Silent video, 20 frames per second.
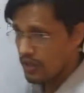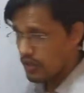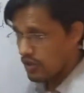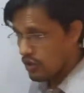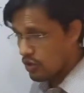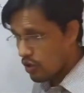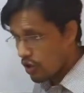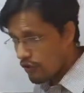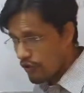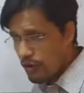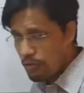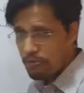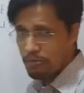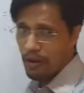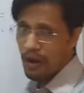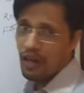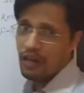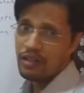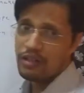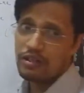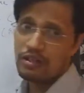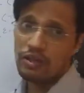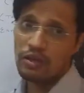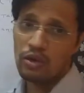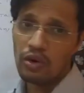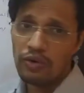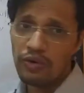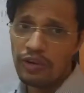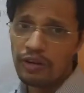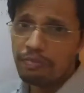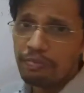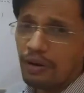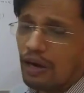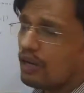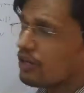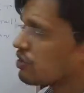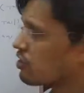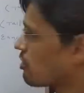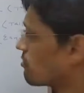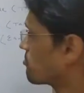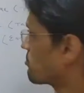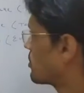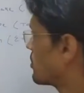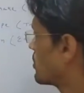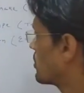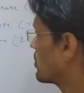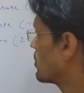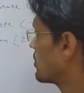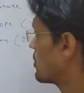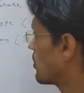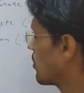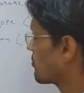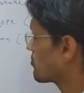lower part of the